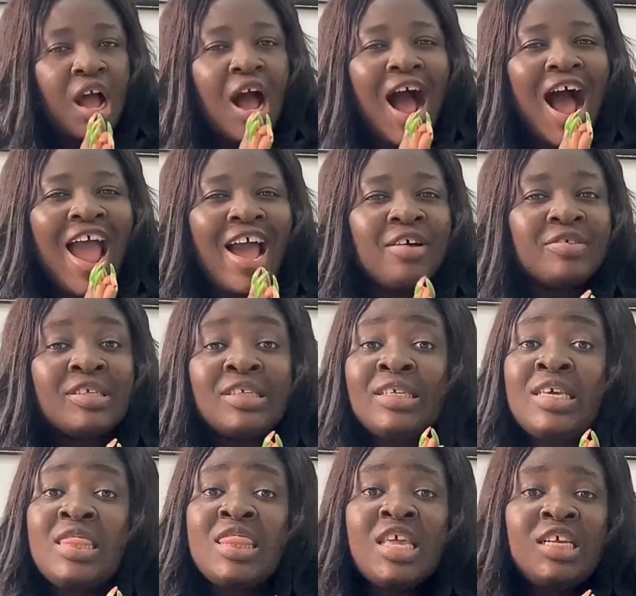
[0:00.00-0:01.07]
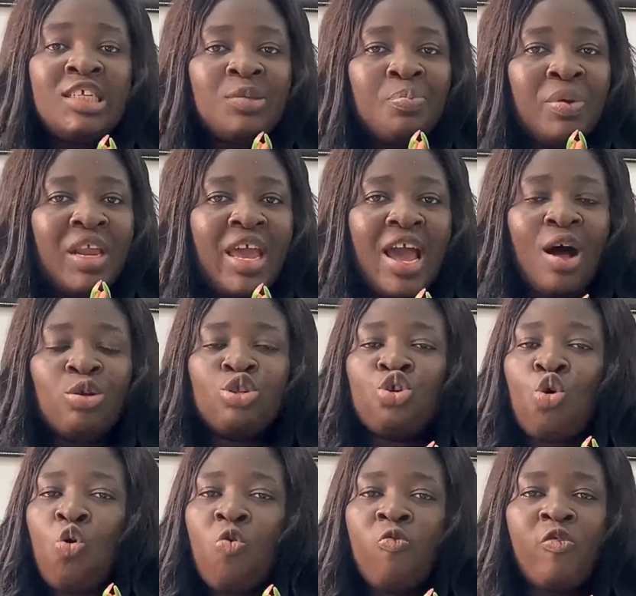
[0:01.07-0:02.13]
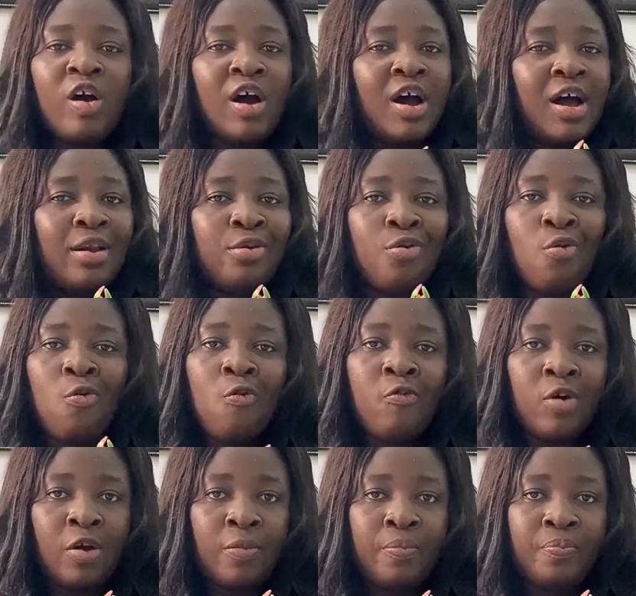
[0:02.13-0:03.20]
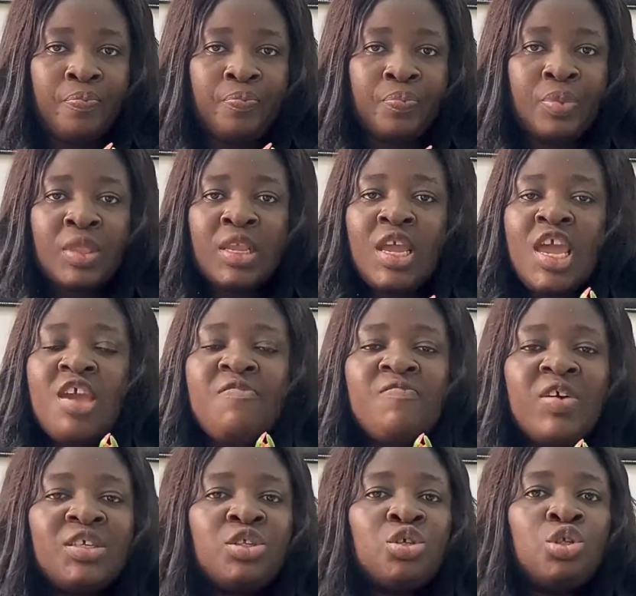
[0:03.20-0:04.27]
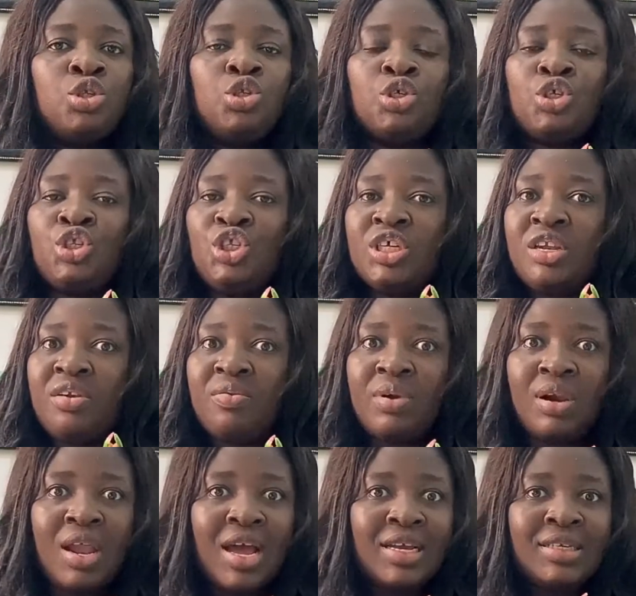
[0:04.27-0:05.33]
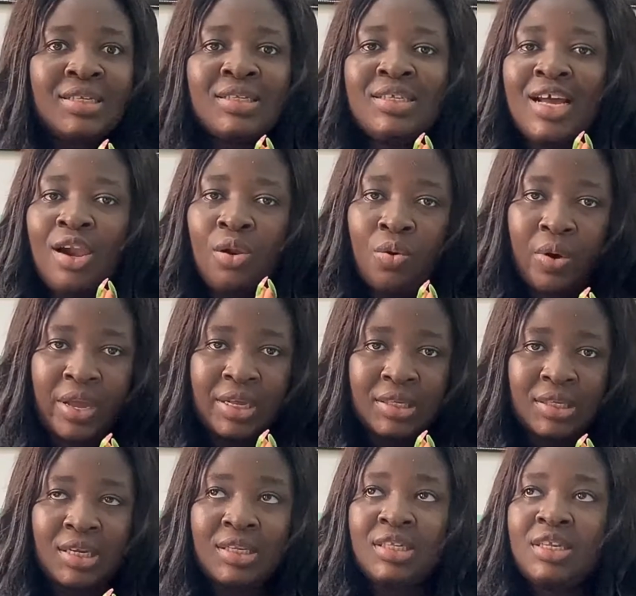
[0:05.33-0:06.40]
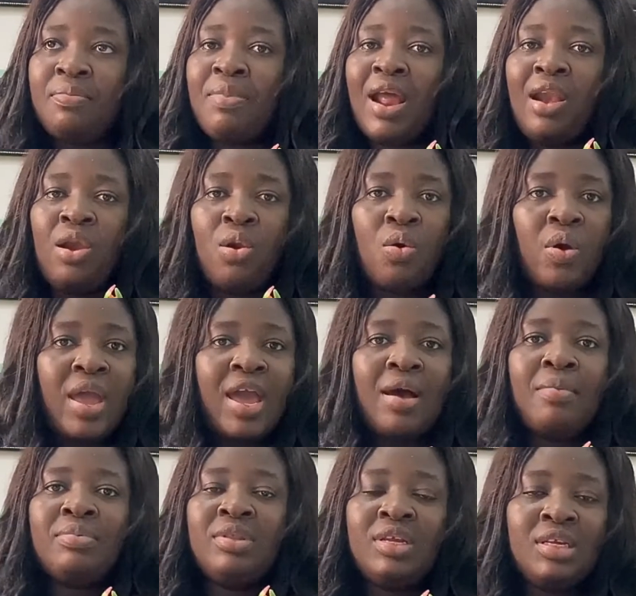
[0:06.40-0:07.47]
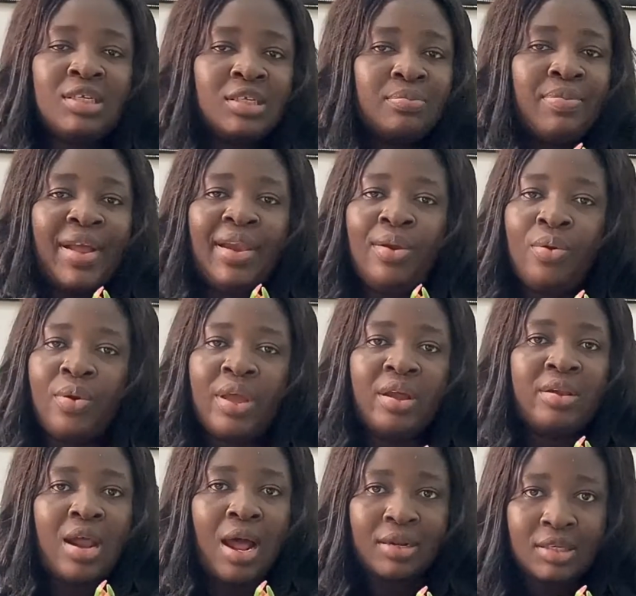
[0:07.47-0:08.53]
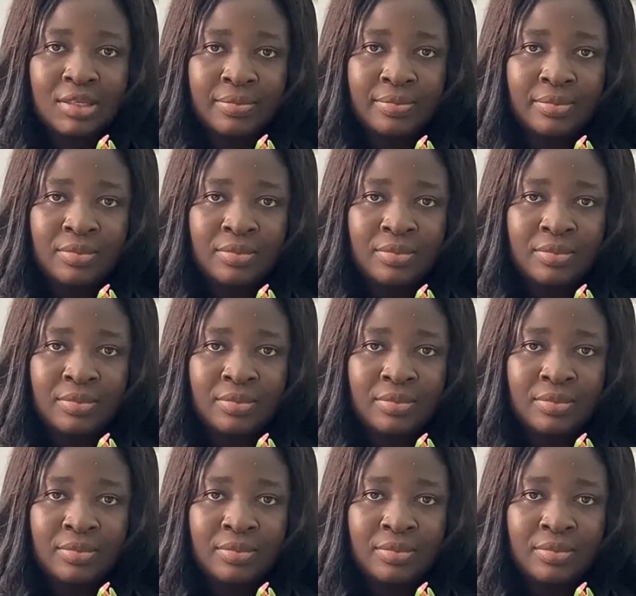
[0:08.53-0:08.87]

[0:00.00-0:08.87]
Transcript: I have seen this play out over and over. Investors just generalize their lawyers and say, my lawyer this, my lawyer that.